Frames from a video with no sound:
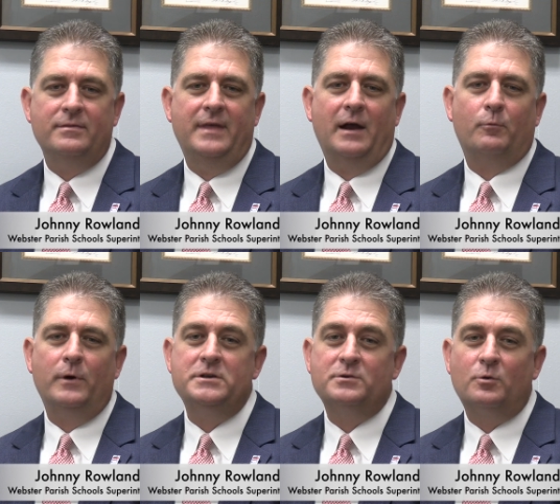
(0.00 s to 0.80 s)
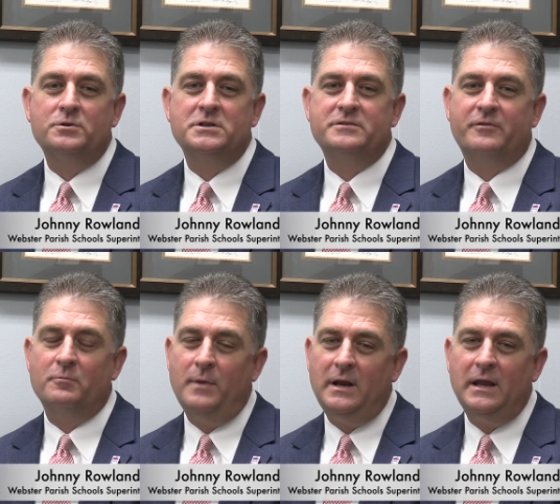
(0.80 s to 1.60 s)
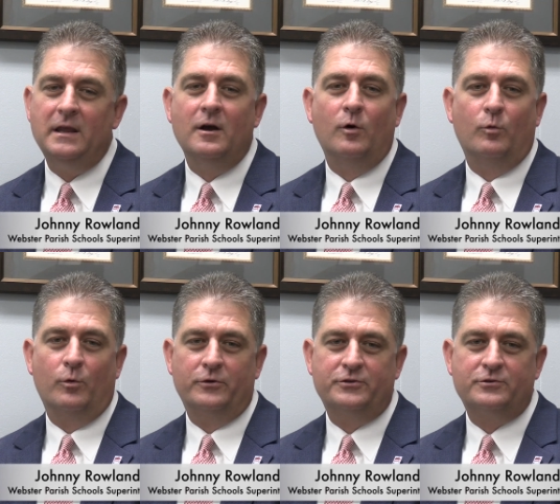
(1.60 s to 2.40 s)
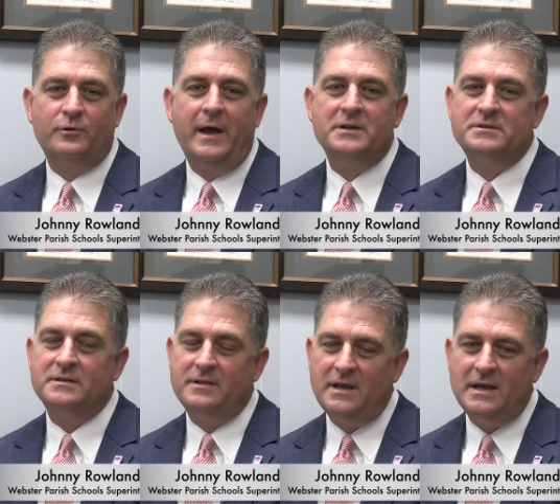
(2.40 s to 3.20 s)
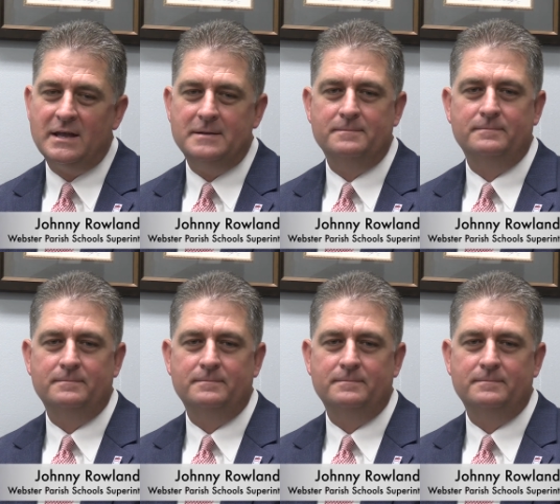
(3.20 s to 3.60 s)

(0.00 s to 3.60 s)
that resources for many were stretched thin.